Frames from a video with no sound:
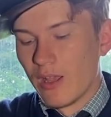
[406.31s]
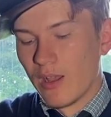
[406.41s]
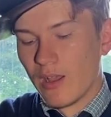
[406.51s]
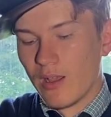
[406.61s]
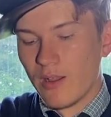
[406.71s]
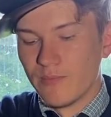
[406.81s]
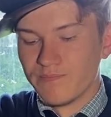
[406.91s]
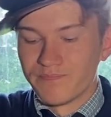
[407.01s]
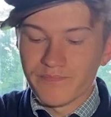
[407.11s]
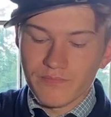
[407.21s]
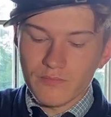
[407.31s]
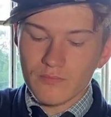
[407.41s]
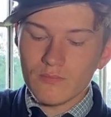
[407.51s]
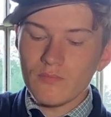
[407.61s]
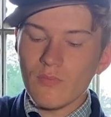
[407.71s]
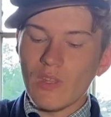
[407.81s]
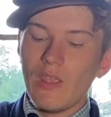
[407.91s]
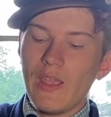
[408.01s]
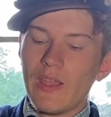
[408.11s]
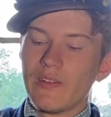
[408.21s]
And
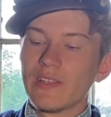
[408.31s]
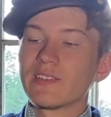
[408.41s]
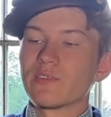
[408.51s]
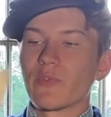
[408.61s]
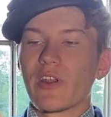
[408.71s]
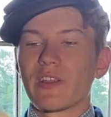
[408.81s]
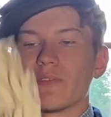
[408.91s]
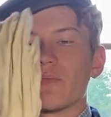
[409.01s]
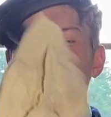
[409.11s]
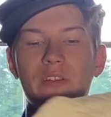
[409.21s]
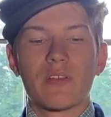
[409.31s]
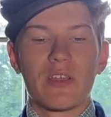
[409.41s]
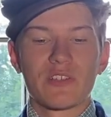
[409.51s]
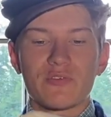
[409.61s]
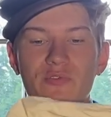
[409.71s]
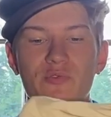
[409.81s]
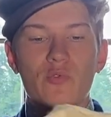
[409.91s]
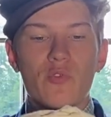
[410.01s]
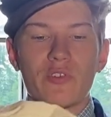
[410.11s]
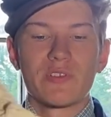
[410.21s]
this is where I keep my extra
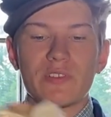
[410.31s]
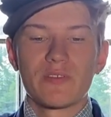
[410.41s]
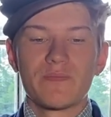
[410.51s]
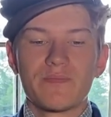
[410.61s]
drawers.